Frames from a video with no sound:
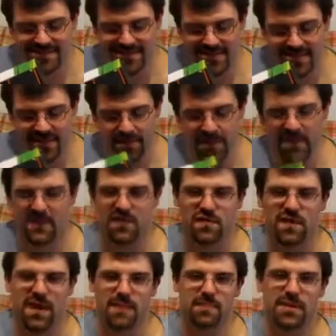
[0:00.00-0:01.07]
definitely going to
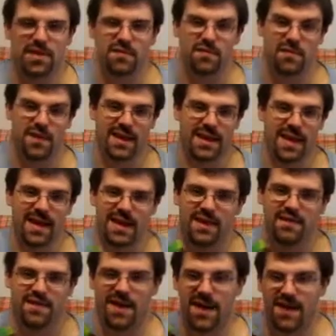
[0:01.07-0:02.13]
try and play through it again
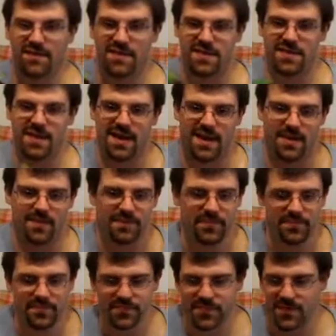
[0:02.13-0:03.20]
if I have the time.
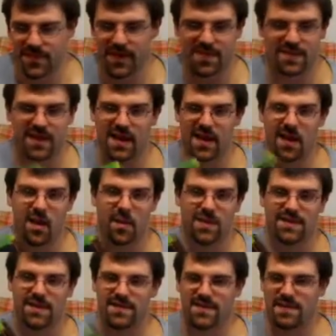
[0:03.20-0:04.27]
Like I said, I
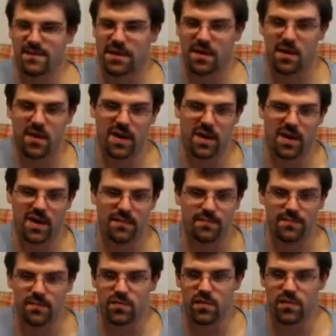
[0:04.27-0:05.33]
always have something going on.
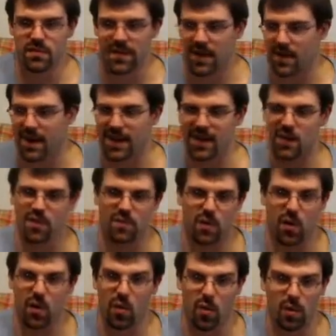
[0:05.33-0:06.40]
I'm just now getting over
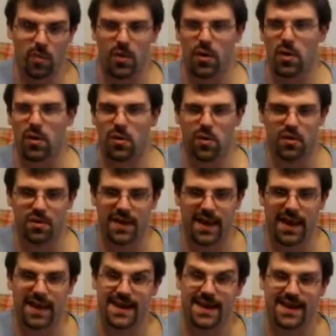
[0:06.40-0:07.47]
a horrible cold,
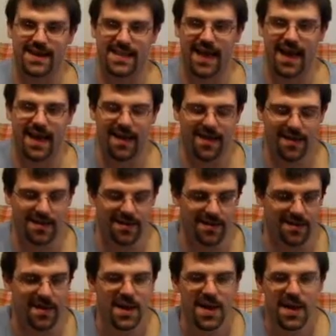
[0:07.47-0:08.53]
like I needed that,
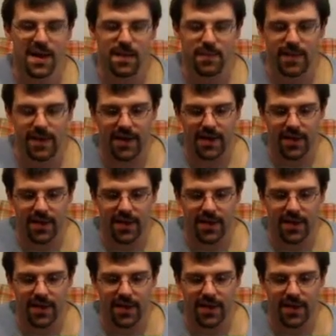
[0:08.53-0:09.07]
But